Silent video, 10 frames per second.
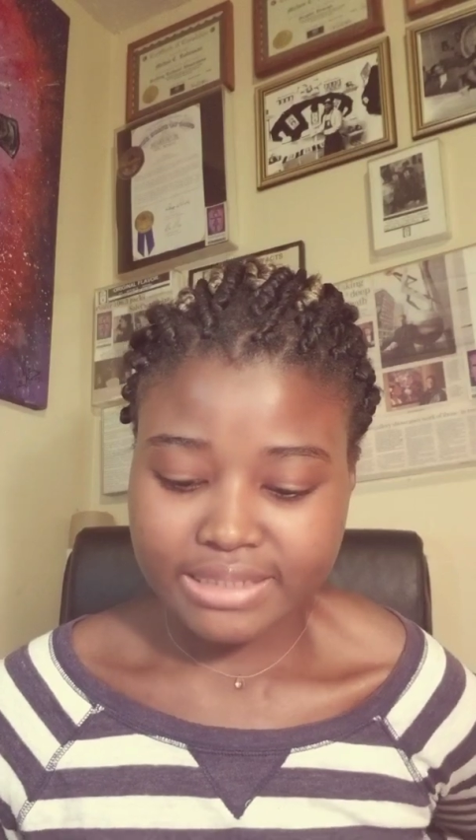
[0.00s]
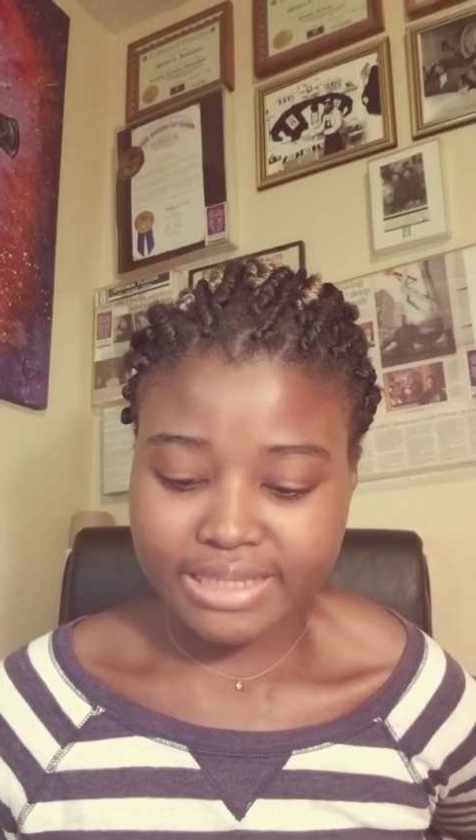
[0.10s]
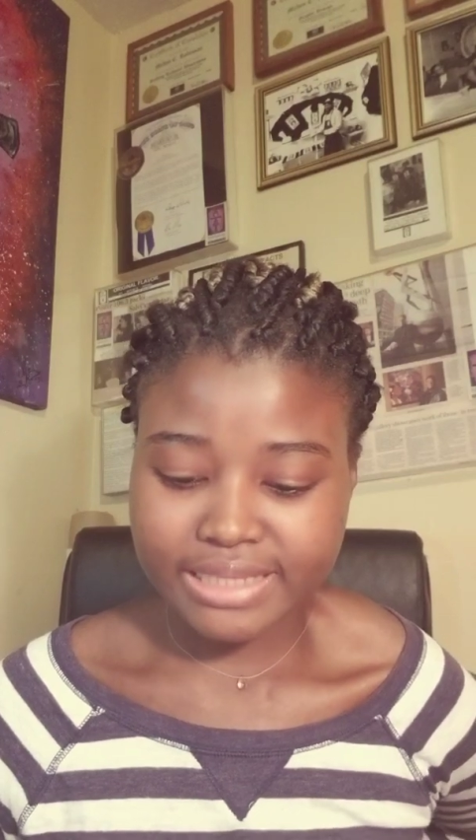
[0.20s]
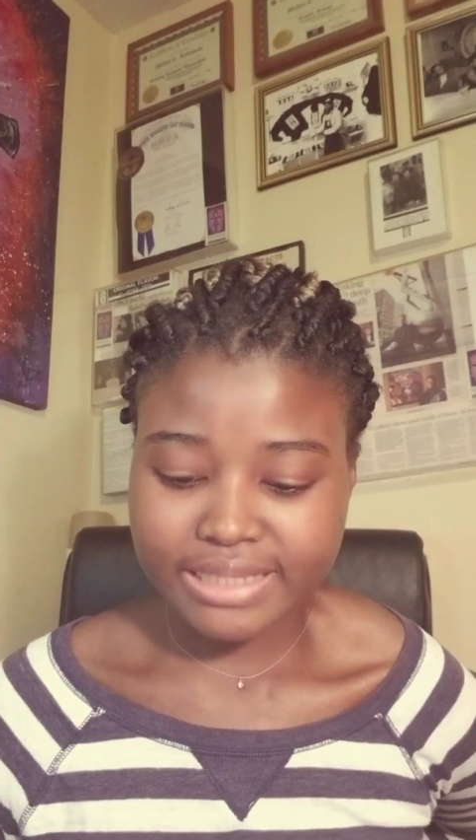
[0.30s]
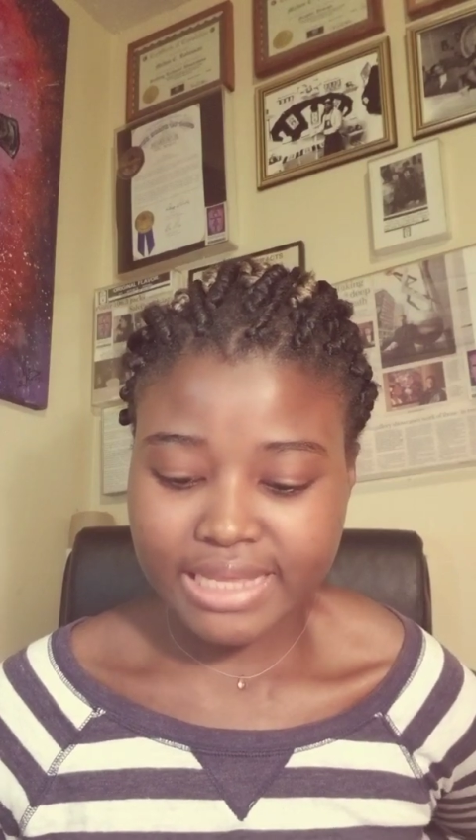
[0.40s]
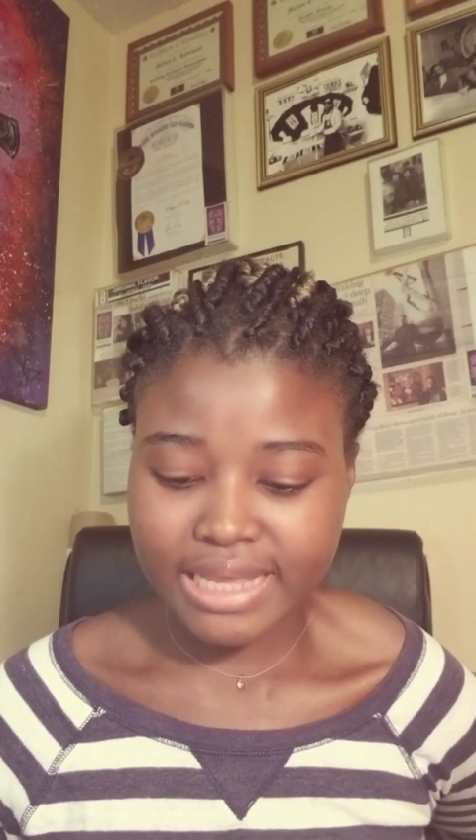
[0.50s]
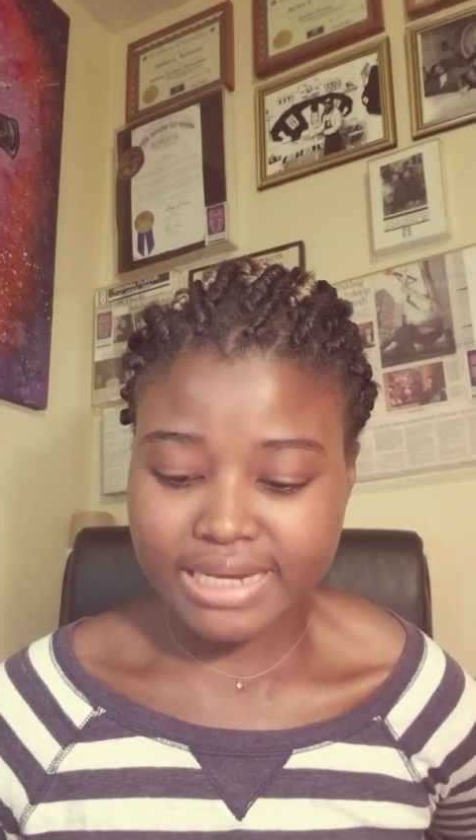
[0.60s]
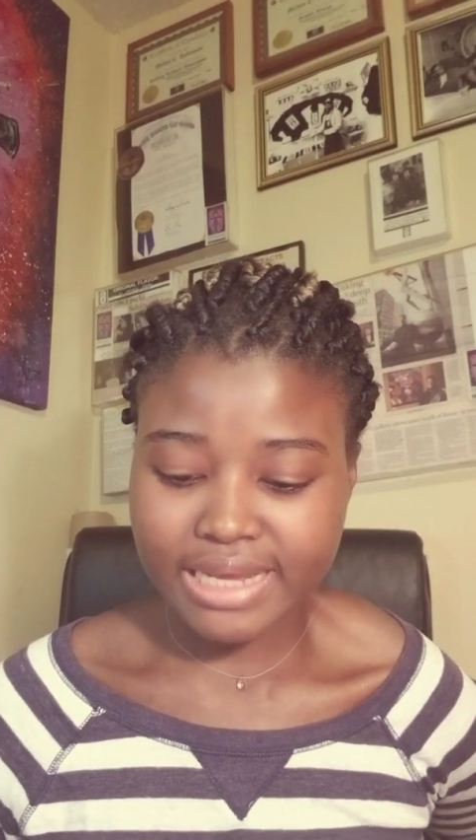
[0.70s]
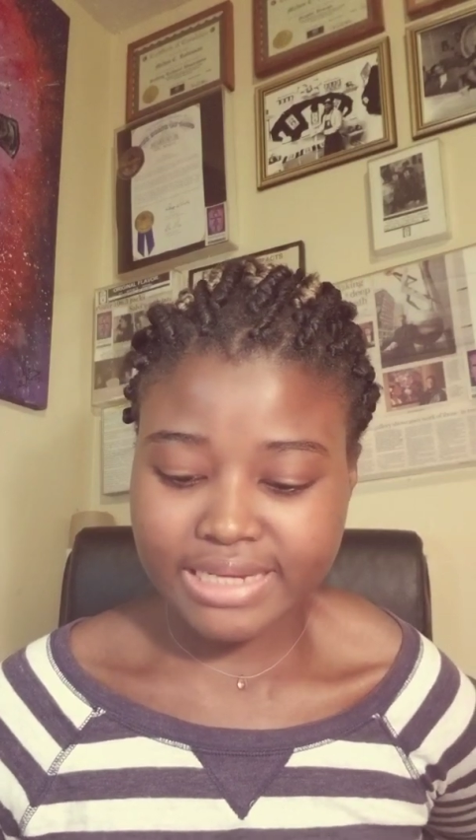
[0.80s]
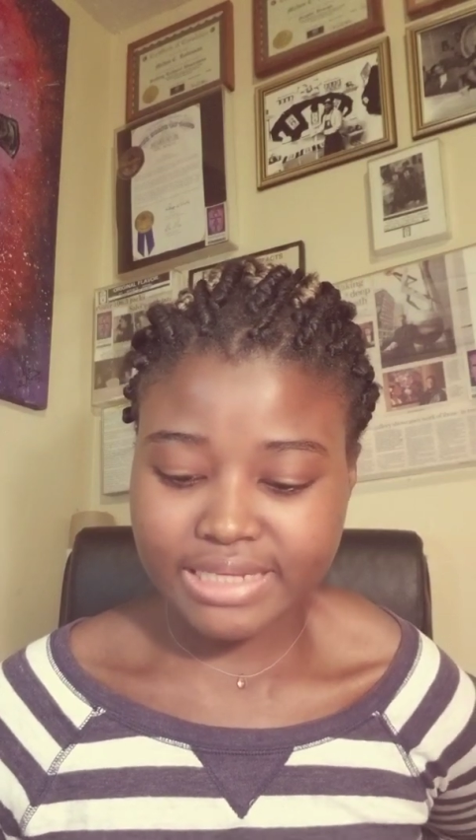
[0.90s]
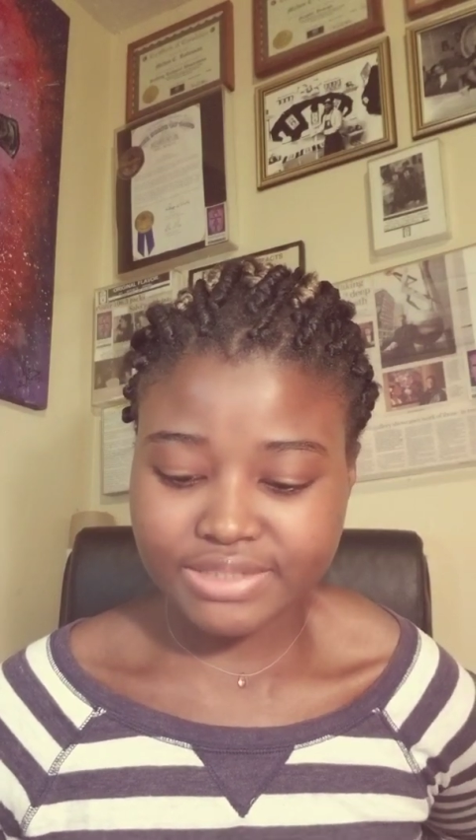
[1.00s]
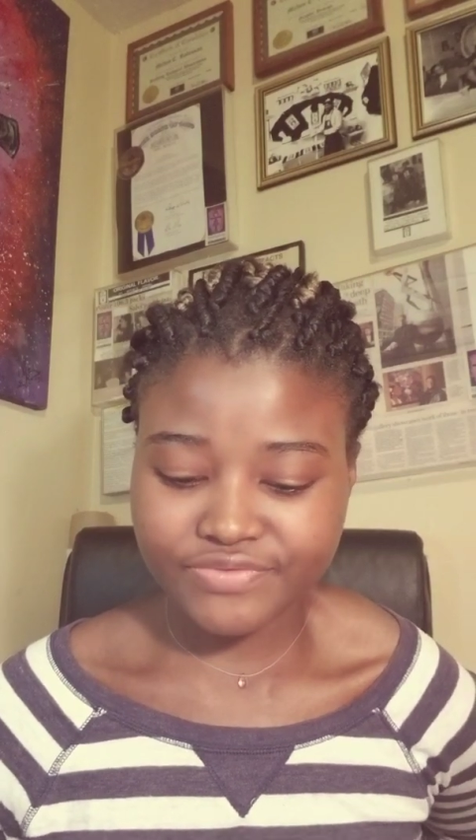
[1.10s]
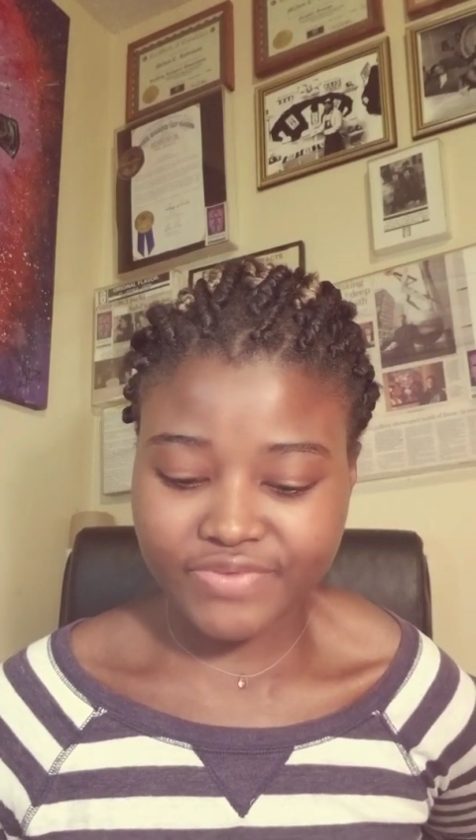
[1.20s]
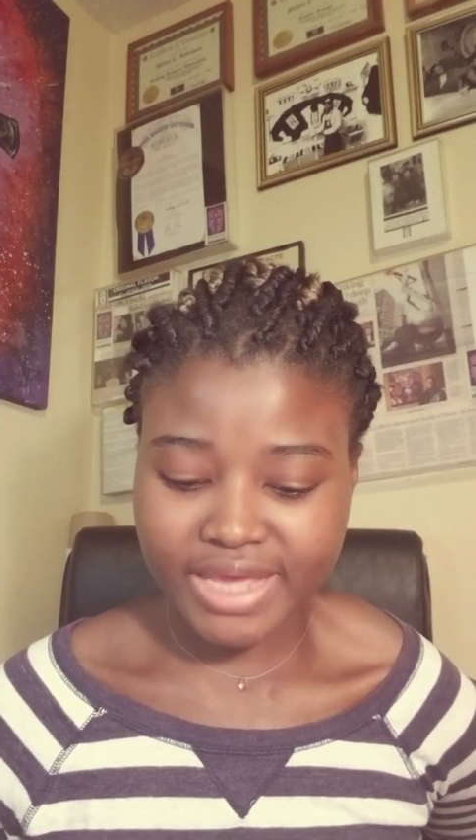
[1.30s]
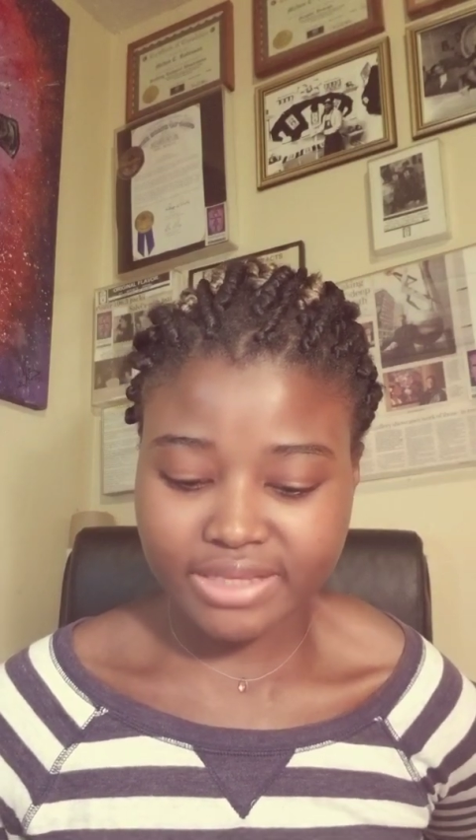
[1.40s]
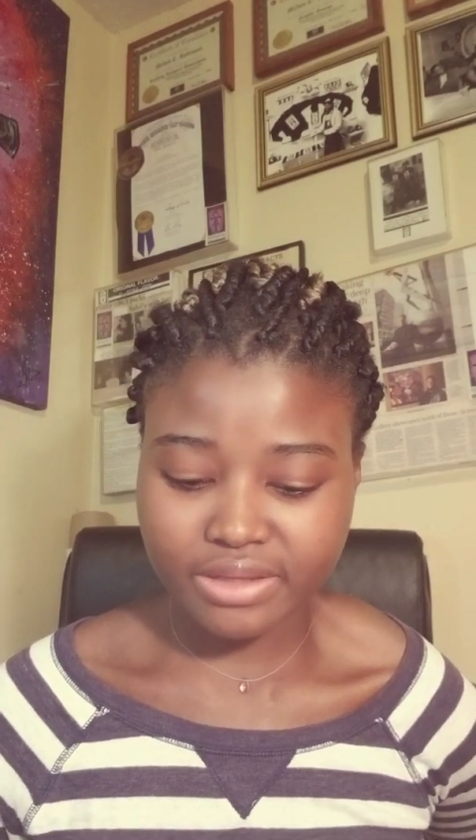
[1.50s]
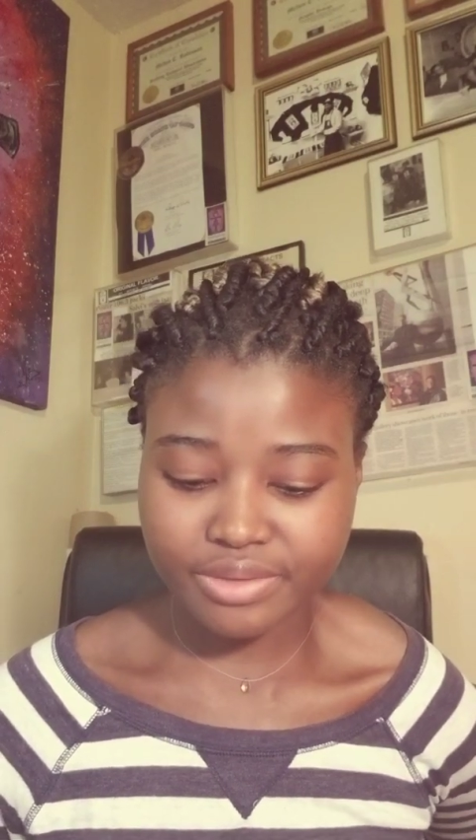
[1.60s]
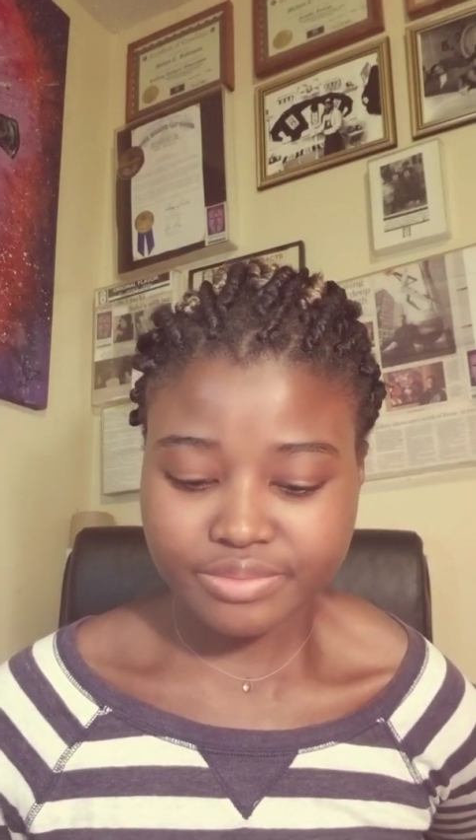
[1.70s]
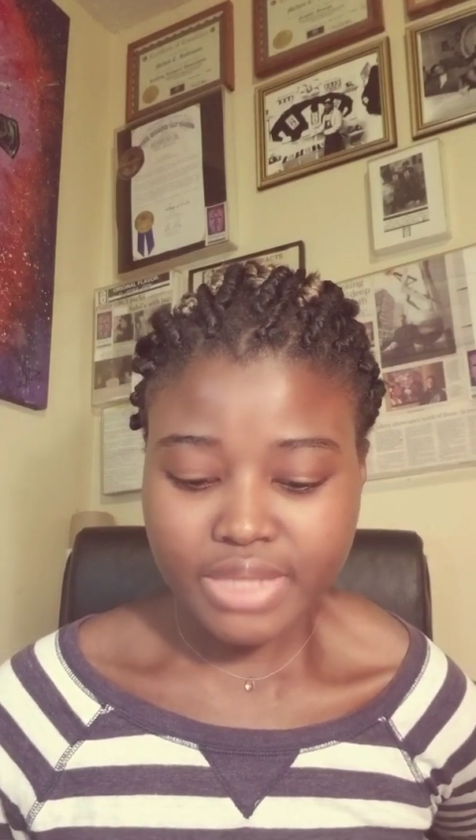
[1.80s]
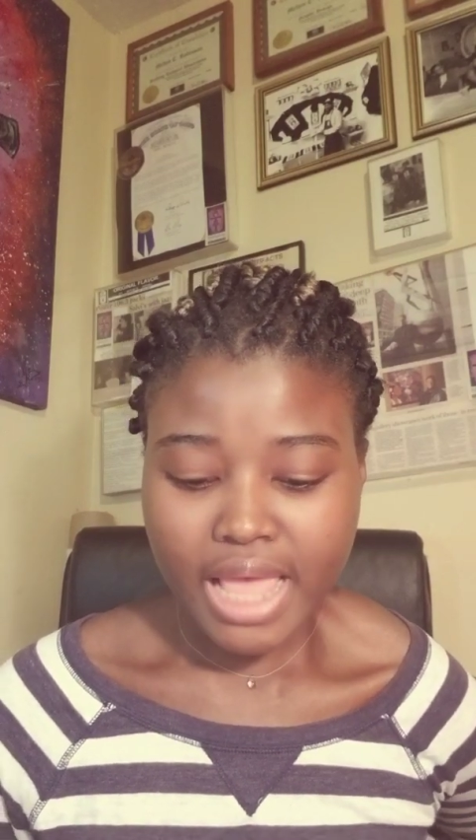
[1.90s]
data and identify them,